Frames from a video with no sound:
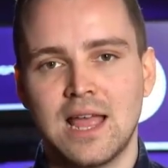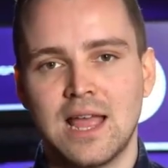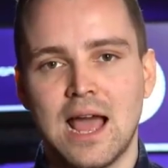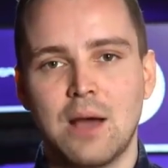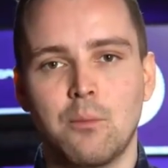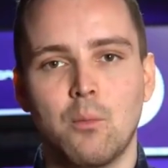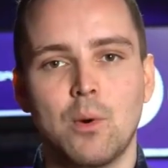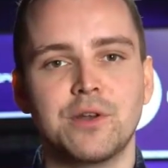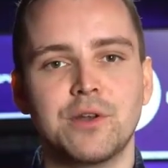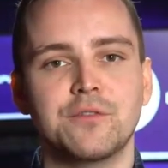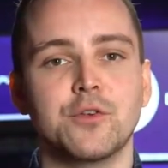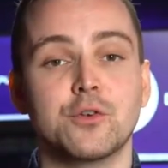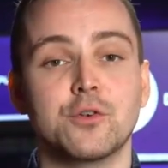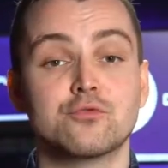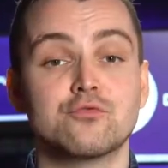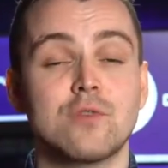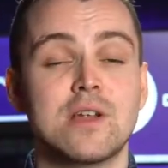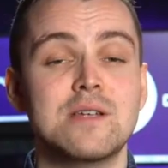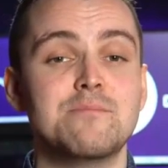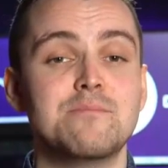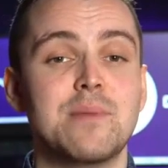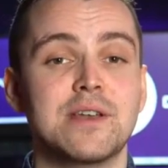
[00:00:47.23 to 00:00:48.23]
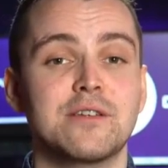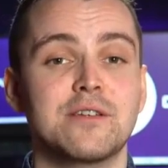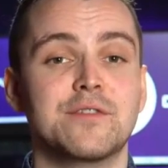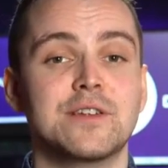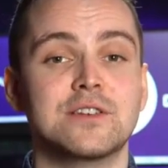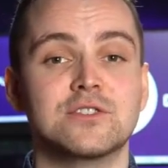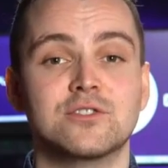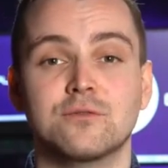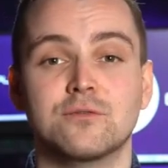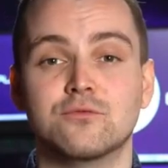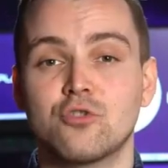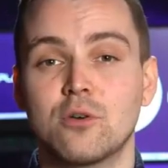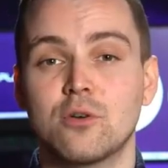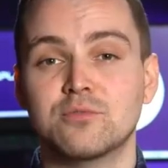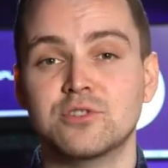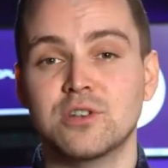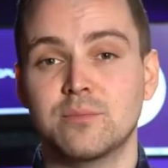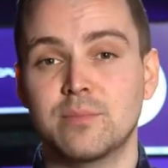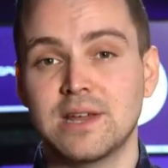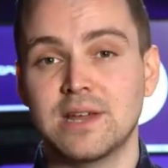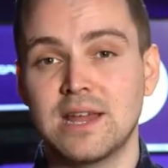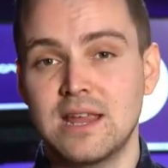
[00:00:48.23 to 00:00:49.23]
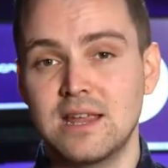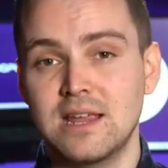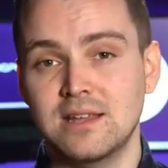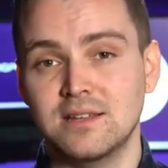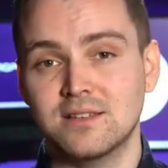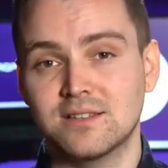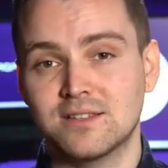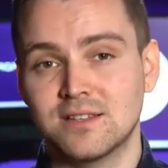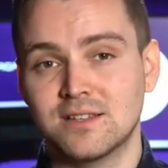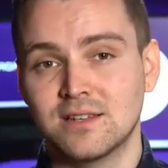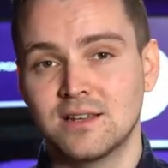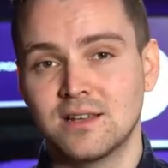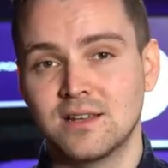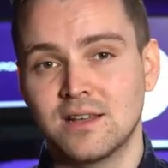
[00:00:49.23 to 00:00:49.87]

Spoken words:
And one of the great benefits of dropshipping is